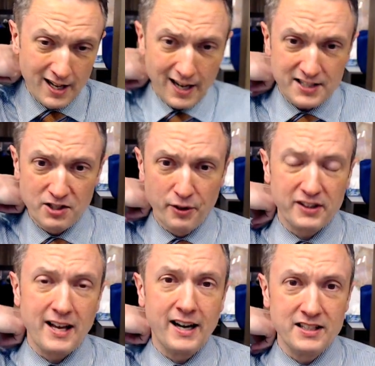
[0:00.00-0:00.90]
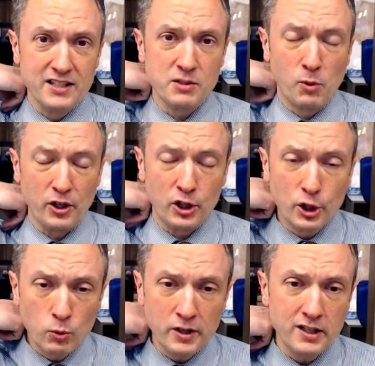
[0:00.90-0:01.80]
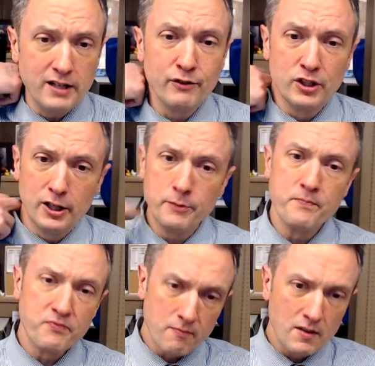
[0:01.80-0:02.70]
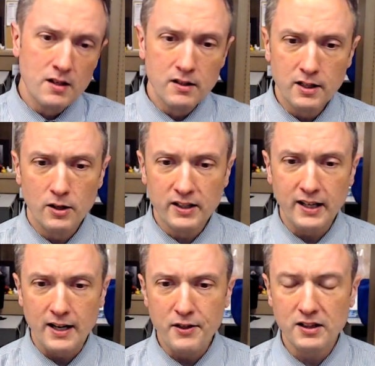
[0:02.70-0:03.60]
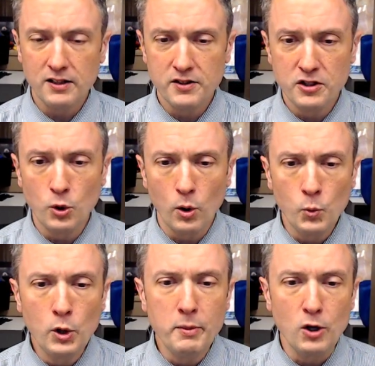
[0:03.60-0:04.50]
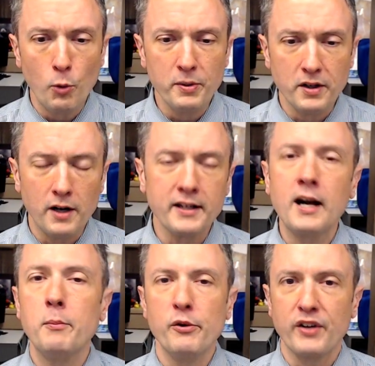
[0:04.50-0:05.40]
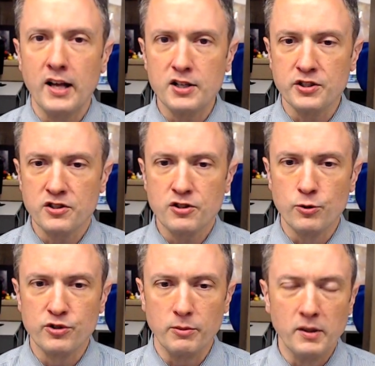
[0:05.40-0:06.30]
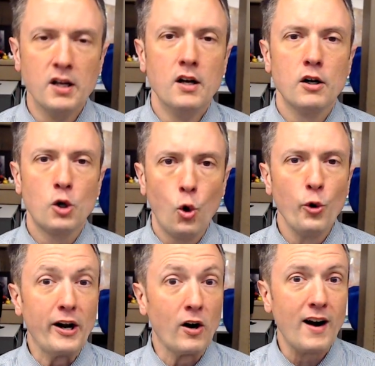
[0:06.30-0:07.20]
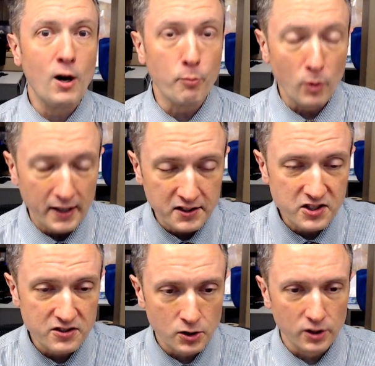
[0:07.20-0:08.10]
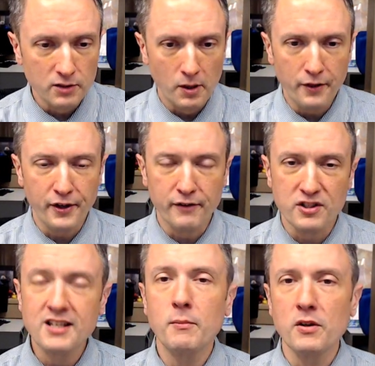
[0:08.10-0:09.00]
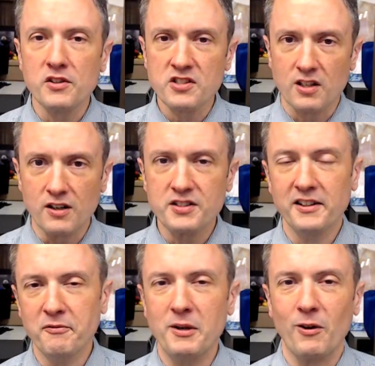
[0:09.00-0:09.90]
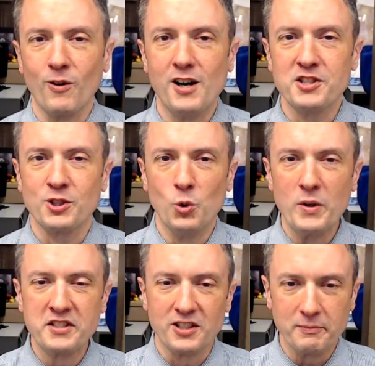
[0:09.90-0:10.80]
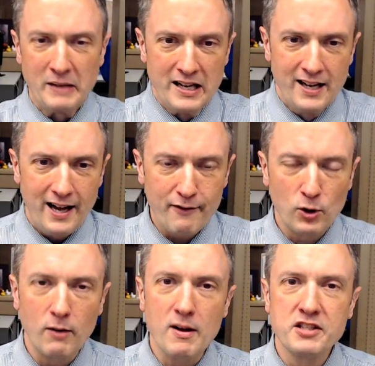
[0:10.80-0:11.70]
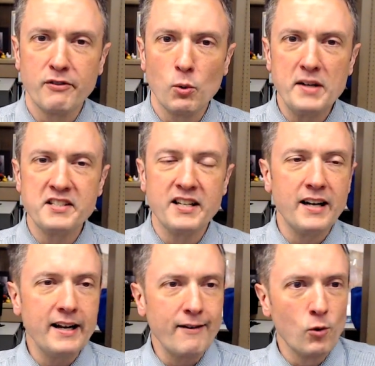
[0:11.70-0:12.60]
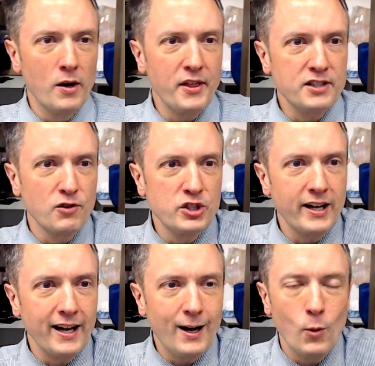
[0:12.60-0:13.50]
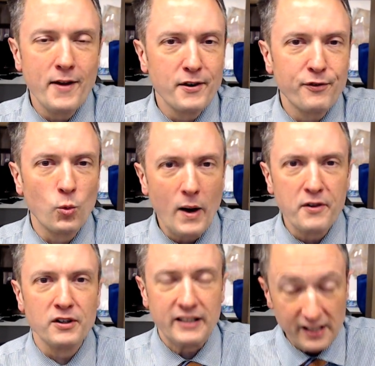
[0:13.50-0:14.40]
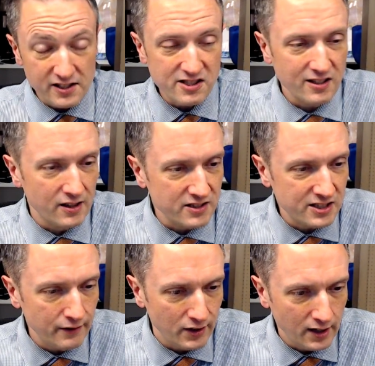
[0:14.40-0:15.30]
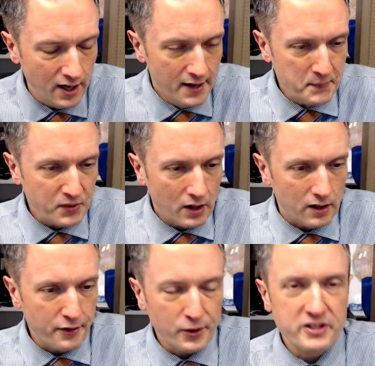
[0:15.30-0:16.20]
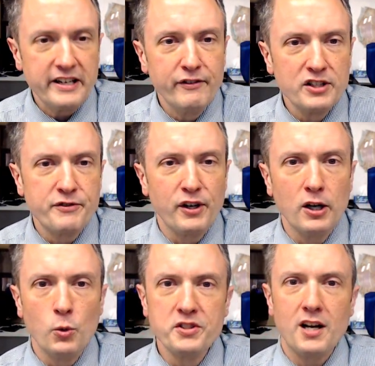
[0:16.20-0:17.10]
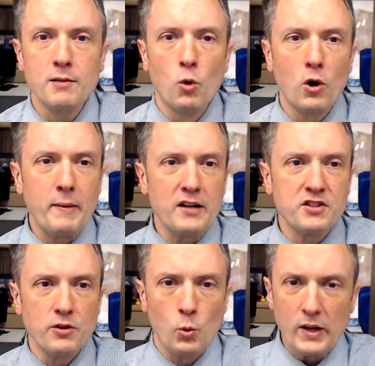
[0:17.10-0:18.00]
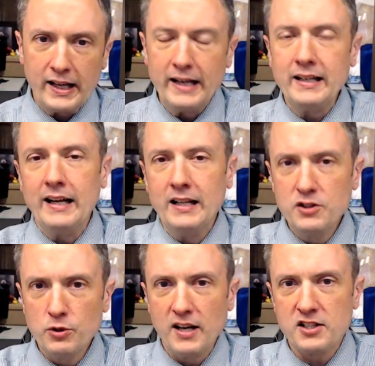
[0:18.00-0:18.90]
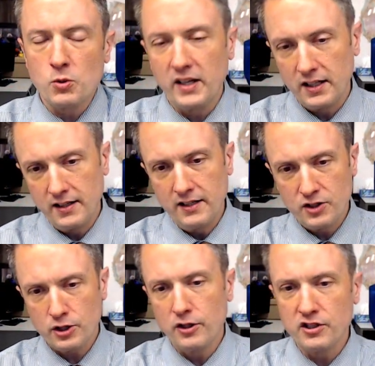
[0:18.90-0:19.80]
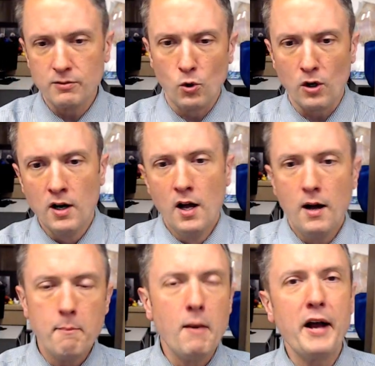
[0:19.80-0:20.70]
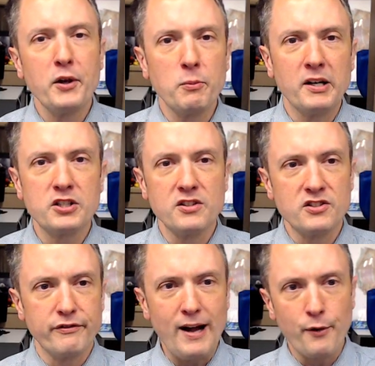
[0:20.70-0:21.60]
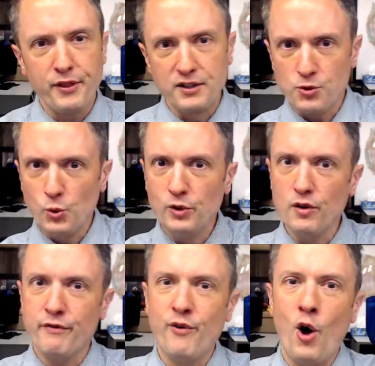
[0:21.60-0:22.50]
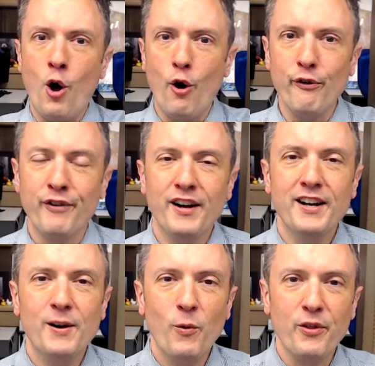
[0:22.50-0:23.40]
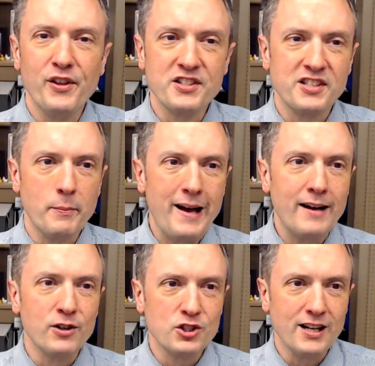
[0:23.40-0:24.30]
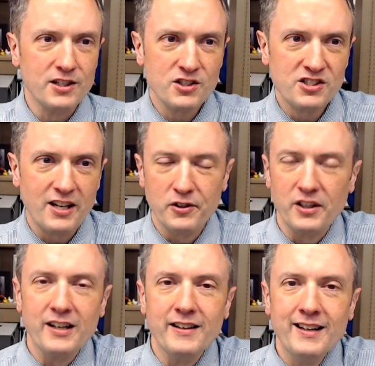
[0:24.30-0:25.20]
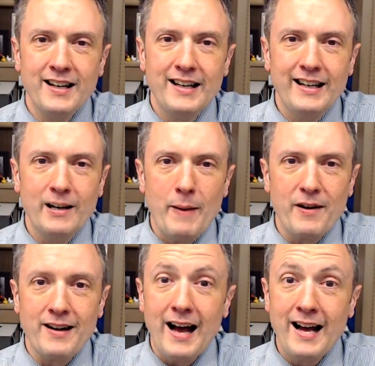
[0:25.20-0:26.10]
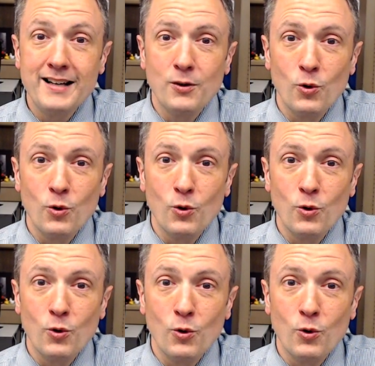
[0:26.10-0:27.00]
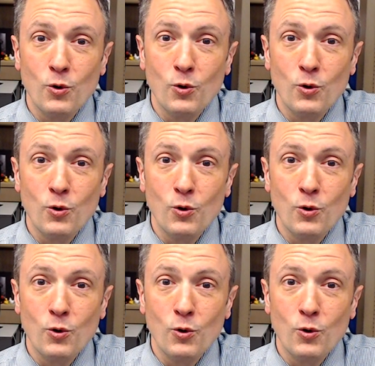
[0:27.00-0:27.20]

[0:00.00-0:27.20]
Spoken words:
I still think that idea is a pretty good one, even though, you know, again, I think the door will be open on a couple of occasions to some cold air outbreaks during the month of December and the start of meteorological winter. Have a great rest of your Wednesday night, everyone. Thanks for checking out Weather for Weather Geeks this evening. On Thursday evening's video, we'll talk more about the weekend and into next week and show you some more model depictions of how things will evolve with this pattern change settling in about 9 or 10 days.